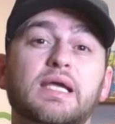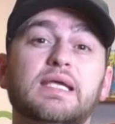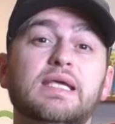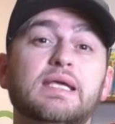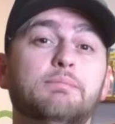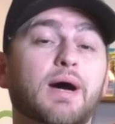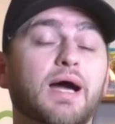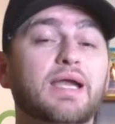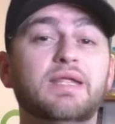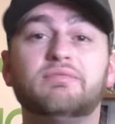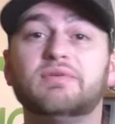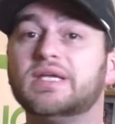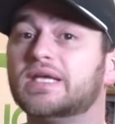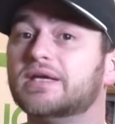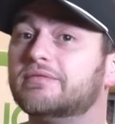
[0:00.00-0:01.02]
He might
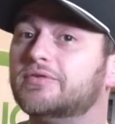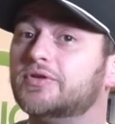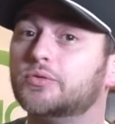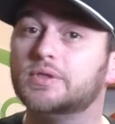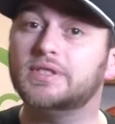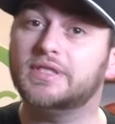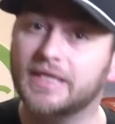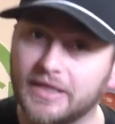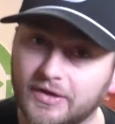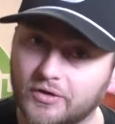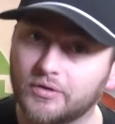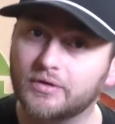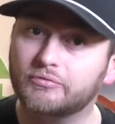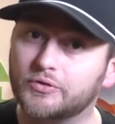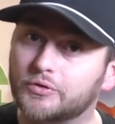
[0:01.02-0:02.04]
even give you a
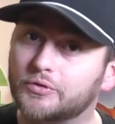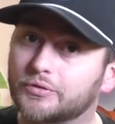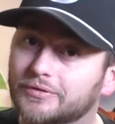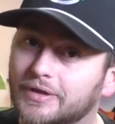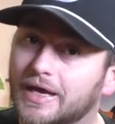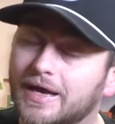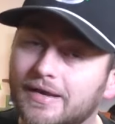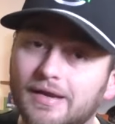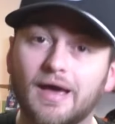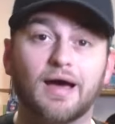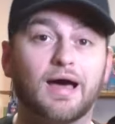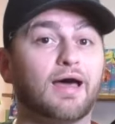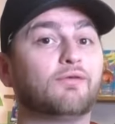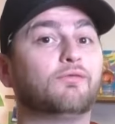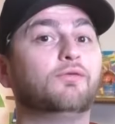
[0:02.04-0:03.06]
deal if you do that.
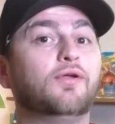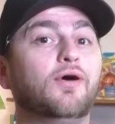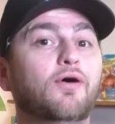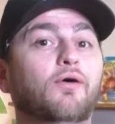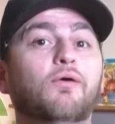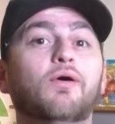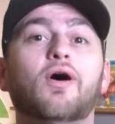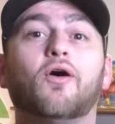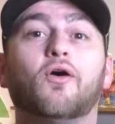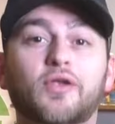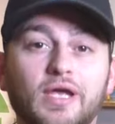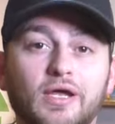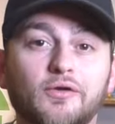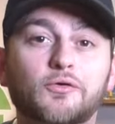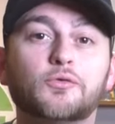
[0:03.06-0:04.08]
I don't know. All
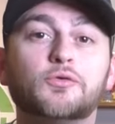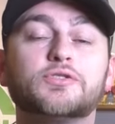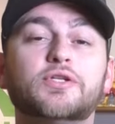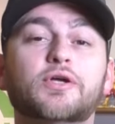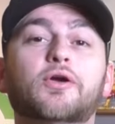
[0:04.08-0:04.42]
you got to do is